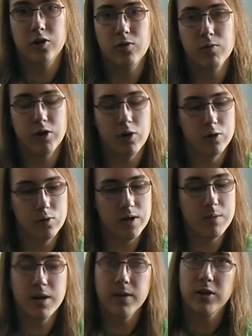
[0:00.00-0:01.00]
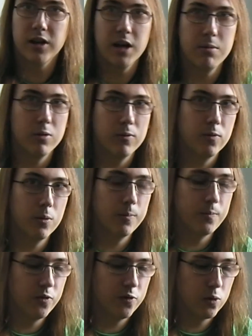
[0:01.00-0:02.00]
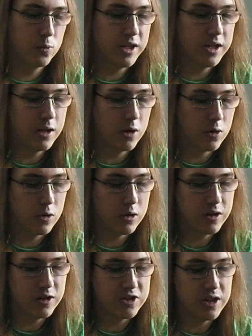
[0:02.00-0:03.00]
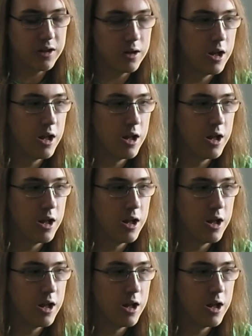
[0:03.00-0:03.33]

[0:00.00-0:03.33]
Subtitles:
Return to Dreamland that came out for Wii earlier this year,